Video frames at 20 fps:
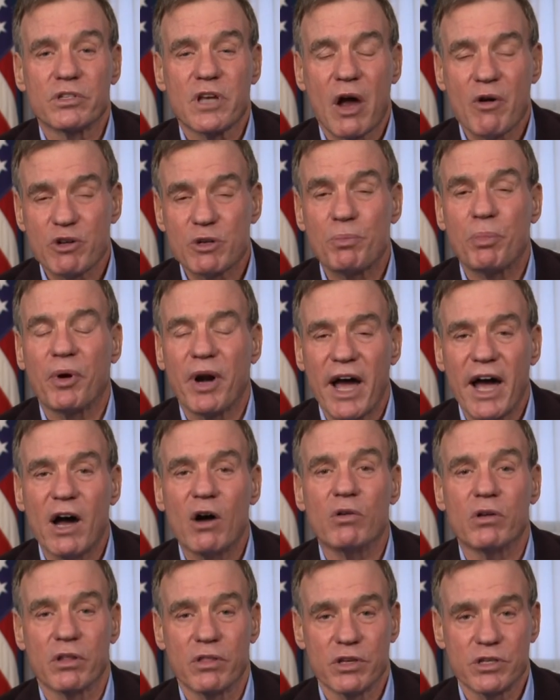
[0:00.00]
I was
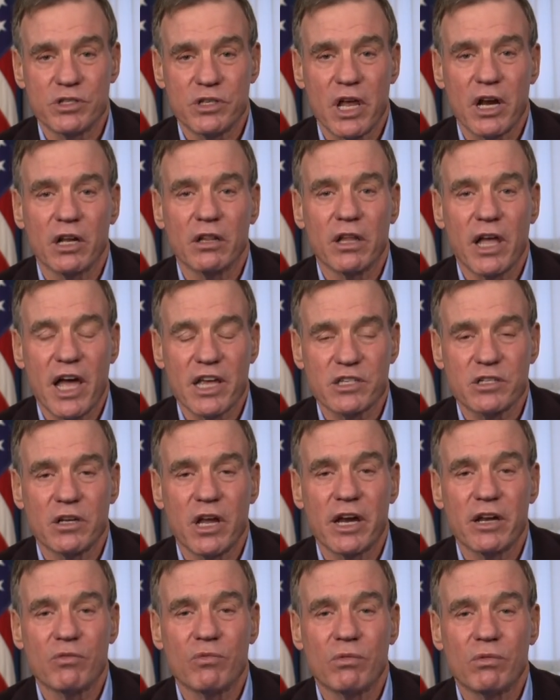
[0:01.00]
proud of the Senate last
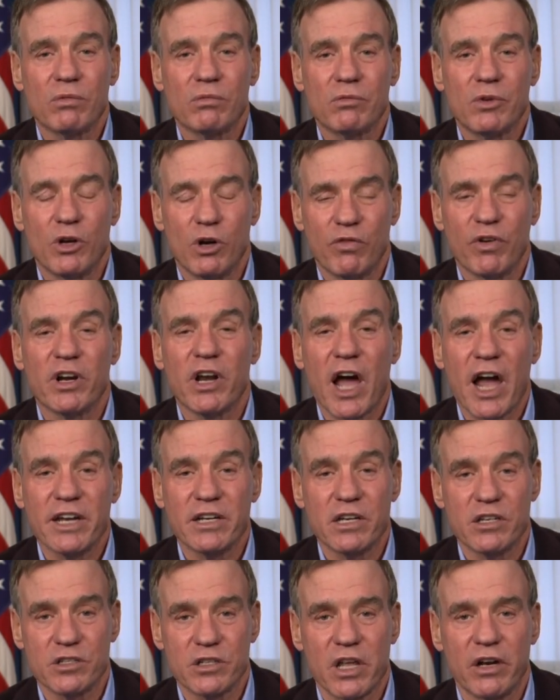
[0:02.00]
night when over
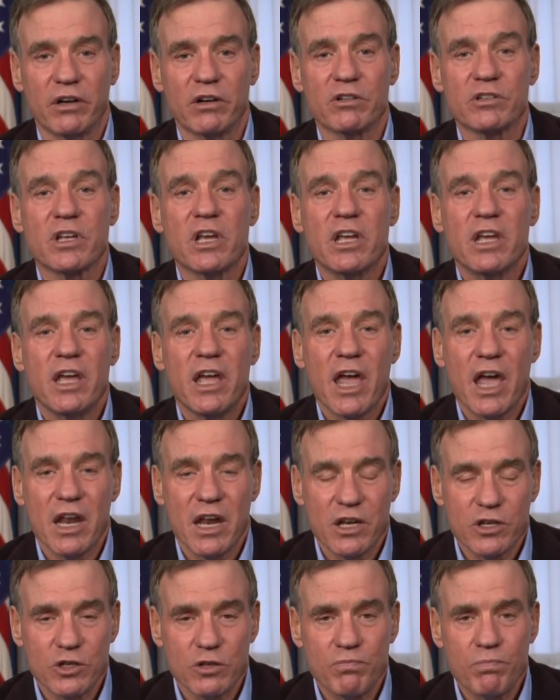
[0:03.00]
90 senators, and
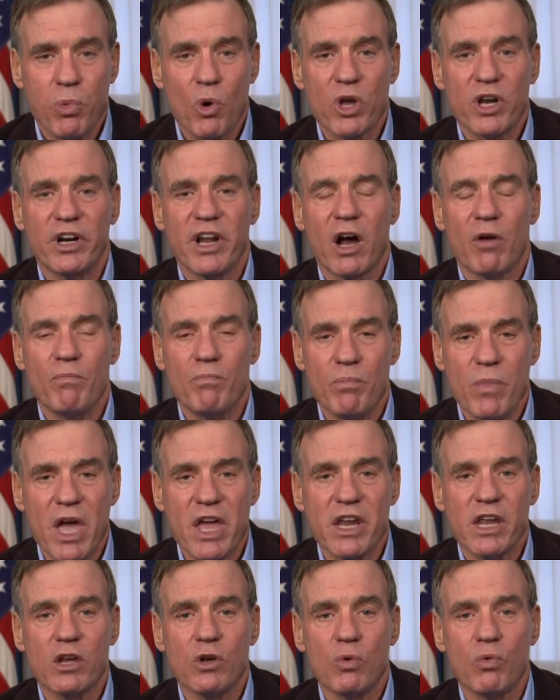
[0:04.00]
as you pointed out,
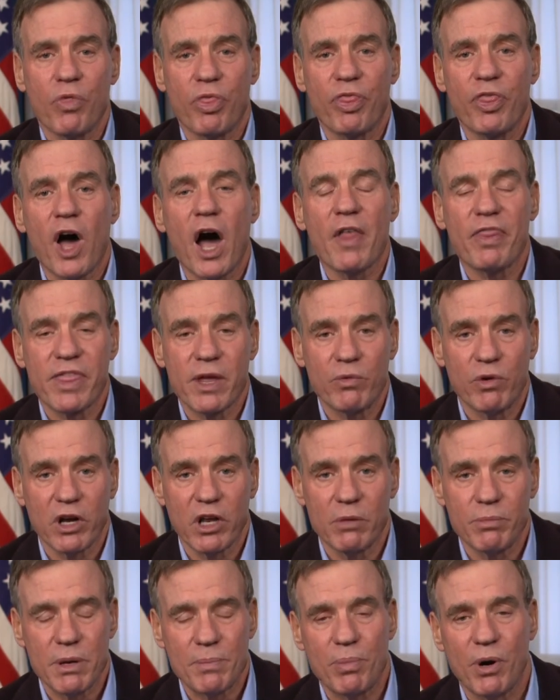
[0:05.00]
many who thought they were going
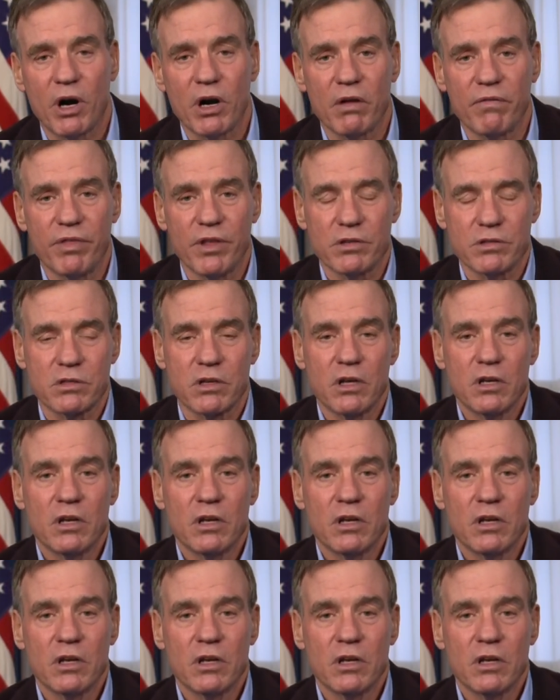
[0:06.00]
to be part of this